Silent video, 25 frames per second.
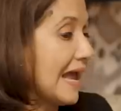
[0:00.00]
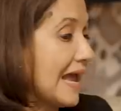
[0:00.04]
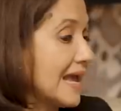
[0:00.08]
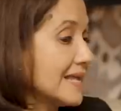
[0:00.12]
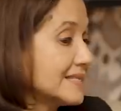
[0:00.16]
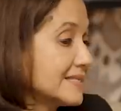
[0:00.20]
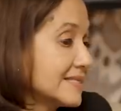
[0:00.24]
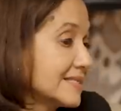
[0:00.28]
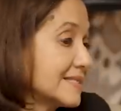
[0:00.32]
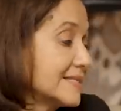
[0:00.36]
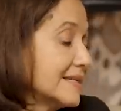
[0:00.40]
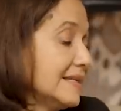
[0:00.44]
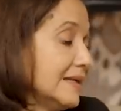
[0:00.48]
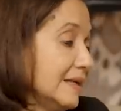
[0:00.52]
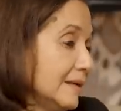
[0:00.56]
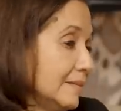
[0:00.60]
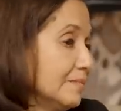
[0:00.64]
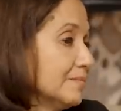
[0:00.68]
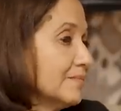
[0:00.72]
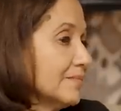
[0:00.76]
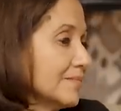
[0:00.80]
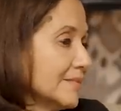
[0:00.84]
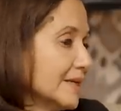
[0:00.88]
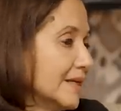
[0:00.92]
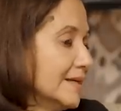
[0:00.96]
and
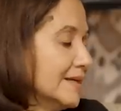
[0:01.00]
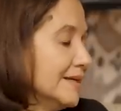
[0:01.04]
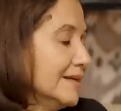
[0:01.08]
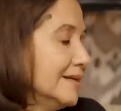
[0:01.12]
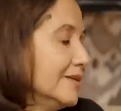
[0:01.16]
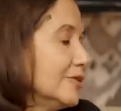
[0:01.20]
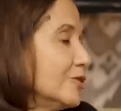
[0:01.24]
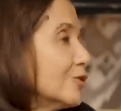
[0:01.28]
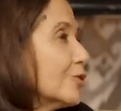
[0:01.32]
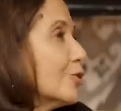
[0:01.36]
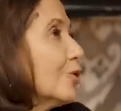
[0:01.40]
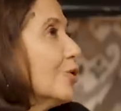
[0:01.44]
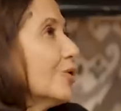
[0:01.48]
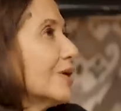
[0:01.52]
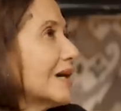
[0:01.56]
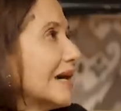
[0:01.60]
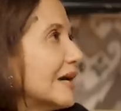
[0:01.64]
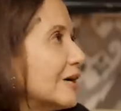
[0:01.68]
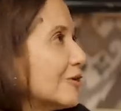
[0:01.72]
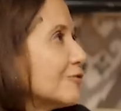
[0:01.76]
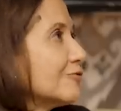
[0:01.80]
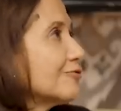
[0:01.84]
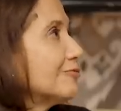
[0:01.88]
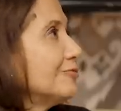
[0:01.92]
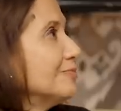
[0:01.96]
still, you know,
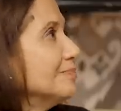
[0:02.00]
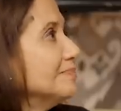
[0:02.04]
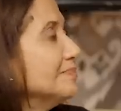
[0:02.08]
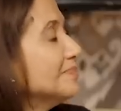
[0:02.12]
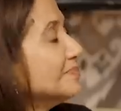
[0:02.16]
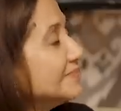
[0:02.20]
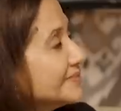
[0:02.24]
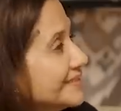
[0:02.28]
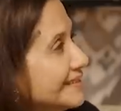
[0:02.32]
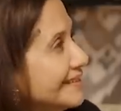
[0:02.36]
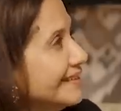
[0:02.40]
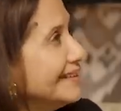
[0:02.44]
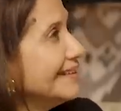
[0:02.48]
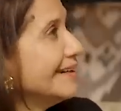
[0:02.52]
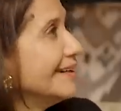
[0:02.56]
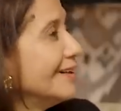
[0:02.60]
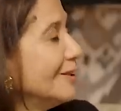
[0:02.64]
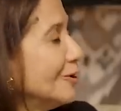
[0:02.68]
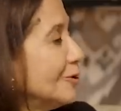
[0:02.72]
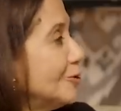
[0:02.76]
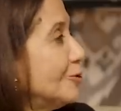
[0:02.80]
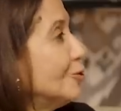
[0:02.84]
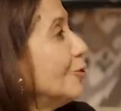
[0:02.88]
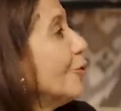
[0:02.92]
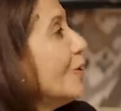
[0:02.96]
kind of
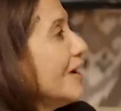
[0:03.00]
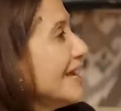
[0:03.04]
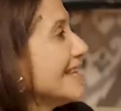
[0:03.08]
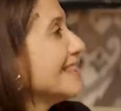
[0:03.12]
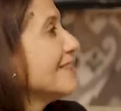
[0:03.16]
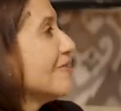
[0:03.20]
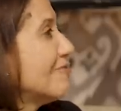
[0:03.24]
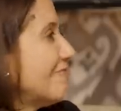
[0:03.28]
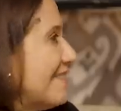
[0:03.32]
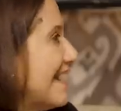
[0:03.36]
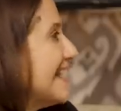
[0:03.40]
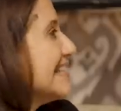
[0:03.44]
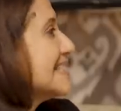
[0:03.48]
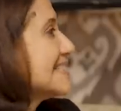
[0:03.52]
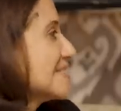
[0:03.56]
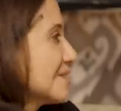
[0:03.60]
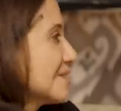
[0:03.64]
doing the fan